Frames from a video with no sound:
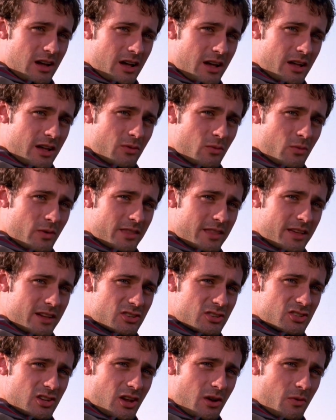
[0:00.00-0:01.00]
Old West.
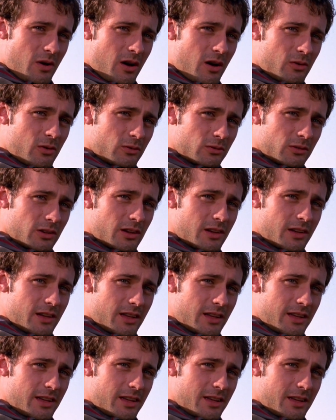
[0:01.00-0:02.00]
Mason
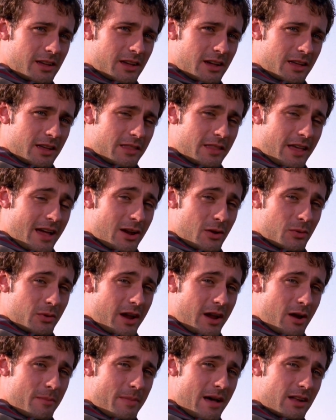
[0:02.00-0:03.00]
died in the 60s in
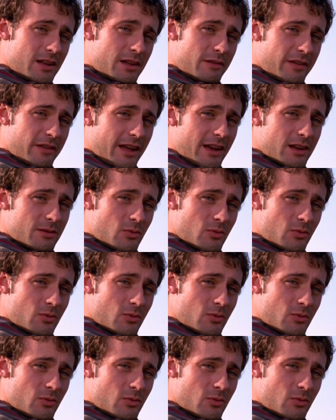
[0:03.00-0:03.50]
England chasing the